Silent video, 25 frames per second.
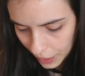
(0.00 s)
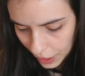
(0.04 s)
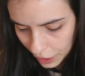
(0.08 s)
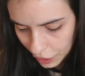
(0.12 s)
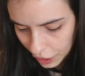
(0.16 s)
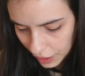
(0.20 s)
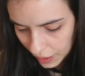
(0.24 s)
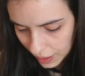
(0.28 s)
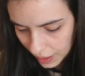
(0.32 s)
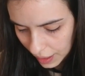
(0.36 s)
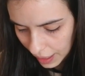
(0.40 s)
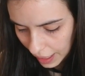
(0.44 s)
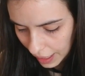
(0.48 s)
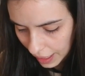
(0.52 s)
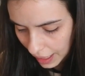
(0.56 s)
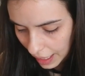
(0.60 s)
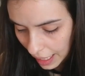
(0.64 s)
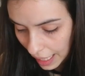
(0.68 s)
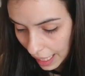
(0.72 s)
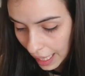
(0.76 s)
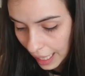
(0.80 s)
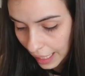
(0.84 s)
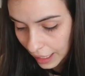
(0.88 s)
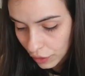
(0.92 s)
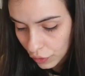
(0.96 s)
Just
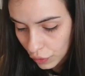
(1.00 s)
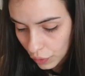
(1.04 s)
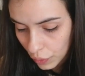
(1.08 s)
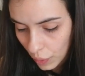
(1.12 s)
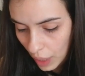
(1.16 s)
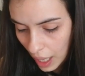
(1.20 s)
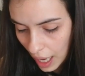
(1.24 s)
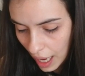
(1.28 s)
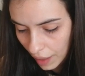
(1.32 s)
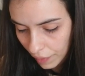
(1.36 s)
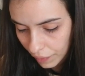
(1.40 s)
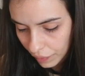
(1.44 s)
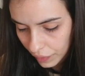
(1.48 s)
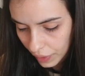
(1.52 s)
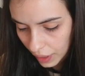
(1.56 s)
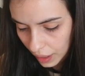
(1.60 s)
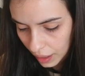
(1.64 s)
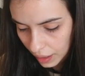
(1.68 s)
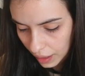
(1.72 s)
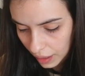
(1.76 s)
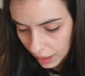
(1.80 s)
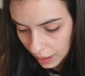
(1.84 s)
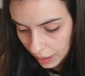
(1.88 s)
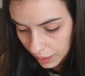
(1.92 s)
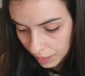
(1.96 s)
like I do have
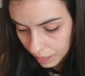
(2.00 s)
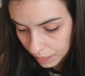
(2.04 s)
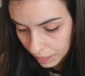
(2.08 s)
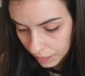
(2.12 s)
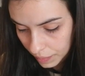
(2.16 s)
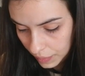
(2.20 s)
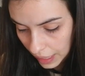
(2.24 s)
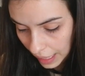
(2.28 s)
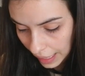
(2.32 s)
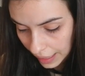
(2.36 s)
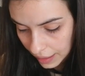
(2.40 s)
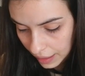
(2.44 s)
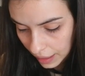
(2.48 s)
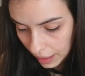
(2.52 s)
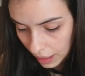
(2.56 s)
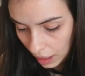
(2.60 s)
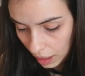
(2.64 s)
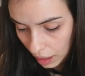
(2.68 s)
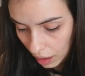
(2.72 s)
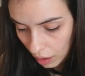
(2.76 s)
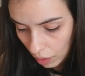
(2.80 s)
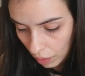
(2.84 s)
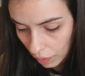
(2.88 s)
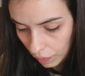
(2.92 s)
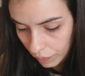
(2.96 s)
the
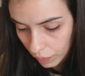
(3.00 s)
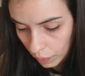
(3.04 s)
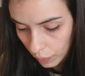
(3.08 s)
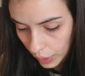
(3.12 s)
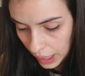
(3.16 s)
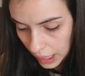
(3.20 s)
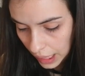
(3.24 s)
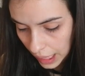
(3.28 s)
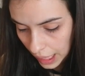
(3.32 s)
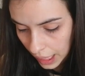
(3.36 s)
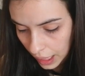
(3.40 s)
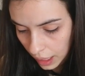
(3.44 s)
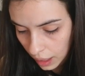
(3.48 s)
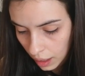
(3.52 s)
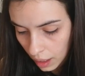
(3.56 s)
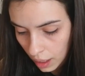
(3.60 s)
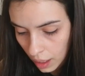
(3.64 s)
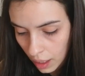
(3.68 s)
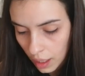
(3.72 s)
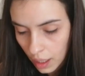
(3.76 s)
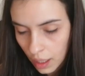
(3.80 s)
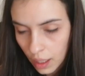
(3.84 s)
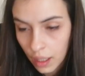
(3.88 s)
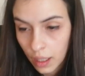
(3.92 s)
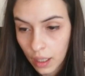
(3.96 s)
idea of reading
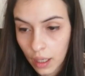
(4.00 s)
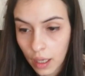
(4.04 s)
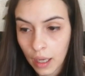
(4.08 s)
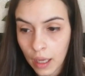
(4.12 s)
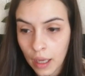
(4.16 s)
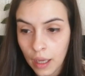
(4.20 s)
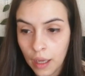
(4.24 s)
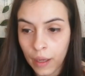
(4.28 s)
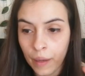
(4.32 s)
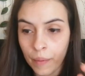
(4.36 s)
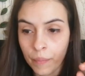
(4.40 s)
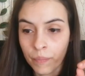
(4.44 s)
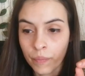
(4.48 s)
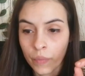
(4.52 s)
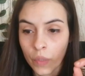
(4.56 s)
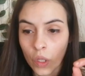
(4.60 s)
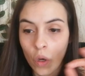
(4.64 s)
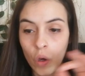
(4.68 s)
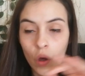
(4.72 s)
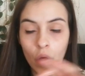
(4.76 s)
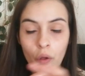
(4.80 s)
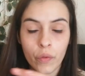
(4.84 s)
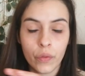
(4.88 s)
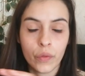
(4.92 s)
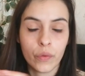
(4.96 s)

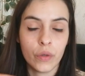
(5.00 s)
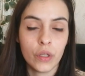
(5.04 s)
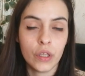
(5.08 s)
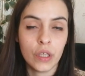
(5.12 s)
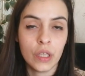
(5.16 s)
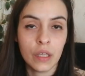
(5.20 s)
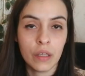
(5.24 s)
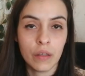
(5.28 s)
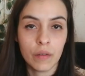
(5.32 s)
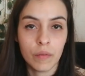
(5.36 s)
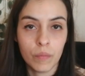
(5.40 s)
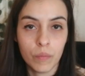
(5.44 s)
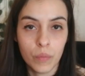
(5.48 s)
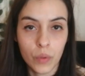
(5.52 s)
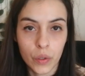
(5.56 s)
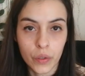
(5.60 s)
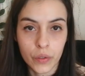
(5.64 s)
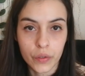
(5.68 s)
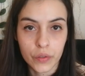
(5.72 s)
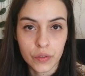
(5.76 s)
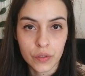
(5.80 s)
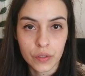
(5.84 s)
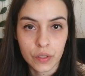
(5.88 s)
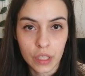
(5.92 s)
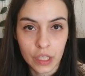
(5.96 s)
all three
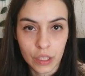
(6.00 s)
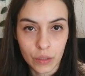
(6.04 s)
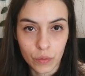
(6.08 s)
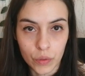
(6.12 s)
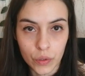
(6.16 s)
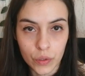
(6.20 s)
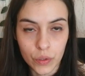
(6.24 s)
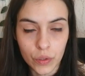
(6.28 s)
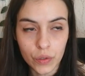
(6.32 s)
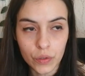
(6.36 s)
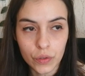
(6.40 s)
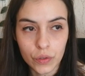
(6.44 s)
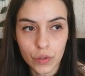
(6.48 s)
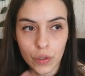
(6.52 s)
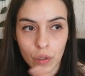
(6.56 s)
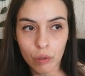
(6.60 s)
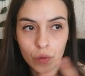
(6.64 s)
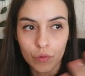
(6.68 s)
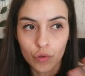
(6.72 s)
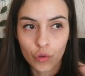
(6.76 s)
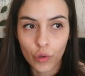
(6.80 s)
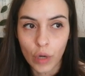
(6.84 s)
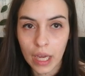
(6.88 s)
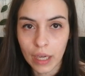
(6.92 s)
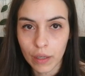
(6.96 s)
books in order.
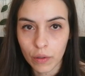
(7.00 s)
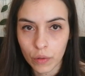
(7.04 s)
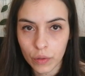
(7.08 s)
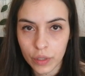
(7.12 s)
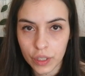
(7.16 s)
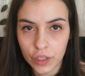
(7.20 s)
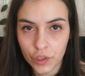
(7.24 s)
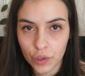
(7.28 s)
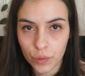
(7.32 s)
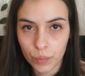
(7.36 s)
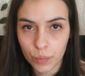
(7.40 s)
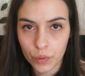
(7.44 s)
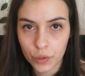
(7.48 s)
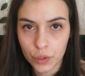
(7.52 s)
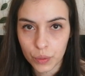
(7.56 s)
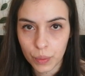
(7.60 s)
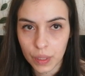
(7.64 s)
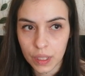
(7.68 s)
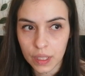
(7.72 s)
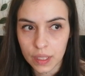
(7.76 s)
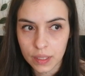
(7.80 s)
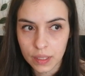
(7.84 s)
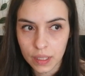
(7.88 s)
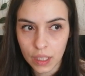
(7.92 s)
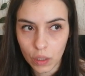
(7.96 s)
So Dracula is supposed to
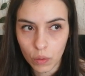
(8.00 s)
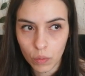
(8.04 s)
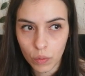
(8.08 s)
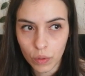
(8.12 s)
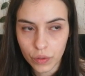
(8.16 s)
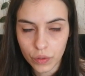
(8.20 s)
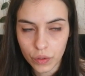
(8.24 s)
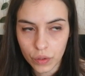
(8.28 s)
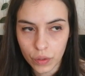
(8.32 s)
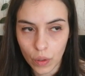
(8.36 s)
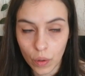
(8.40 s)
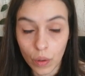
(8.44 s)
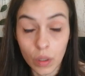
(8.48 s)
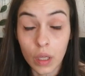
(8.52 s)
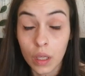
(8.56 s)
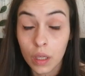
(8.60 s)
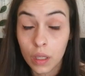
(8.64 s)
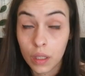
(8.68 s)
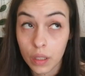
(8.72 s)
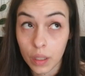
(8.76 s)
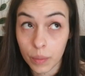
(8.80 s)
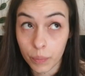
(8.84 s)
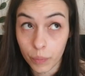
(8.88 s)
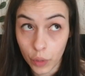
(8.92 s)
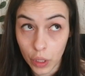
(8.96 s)
be the sequel, so
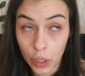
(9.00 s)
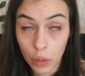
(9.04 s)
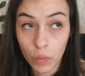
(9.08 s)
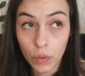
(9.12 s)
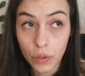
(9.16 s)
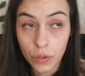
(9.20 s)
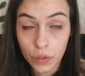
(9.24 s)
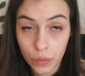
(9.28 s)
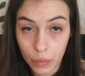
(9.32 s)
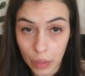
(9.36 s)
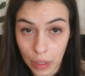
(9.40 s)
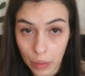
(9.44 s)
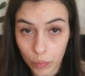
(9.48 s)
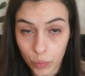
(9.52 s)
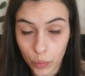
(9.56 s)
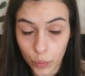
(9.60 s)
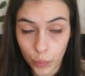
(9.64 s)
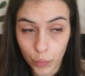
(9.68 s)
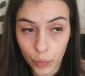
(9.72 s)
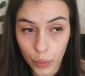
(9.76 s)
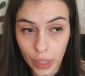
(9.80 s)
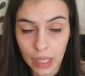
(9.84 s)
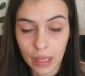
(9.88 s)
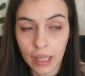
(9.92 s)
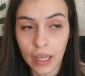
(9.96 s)
the prequel. So I
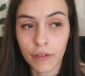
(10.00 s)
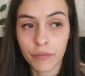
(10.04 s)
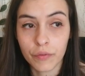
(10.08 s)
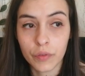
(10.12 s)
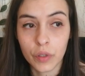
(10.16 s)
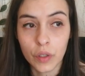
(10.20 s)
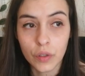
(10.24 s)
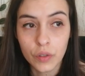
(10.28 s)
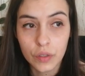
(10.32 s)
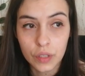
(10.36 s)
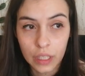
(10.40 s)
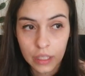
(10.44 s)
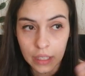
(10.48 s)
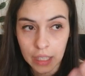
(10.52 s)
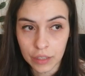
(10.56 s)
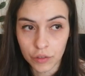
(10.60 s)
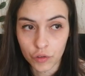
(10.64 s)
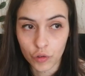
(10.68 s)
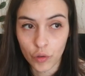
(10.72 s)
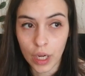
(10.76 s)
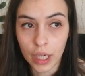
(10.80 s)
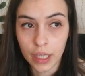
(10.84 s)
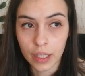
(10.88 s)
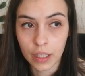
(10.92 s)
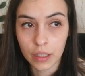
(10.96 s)
would read that first, and then
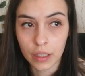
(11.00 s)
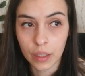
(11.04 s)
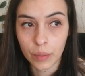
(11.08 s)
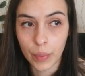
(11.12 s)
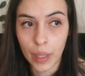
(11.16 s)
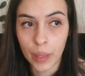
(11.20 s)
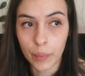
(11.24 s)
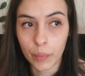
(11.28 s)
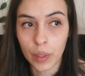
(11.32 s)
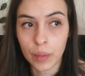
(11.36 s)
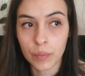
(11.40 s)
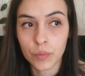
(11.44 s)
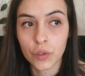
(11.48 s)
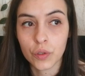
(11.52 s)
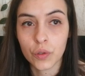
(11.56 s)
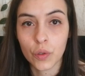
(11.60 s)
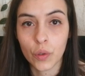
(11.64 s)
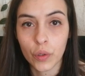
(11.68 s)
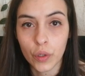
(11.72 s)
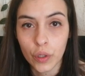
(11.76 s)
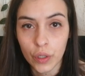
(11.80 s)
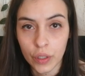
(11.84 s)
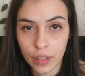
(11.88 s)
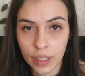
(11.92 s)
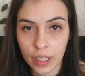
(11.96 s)
Dracula by Bram
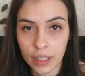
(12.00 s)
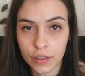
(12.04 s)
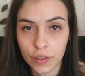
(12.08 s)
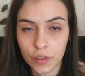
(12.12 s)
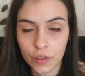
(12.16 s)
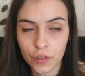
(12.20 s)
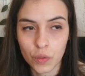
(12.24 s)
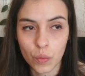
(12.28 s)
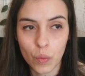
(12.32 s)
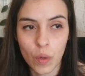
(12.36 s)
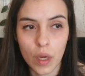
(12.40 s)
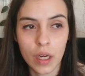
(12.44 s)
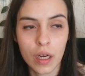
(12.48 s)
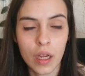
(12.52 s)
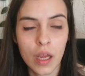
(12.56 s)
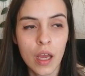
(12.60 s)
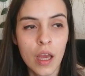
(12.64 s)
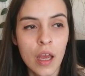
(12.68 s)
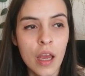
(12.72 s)
Stoker, and then this one.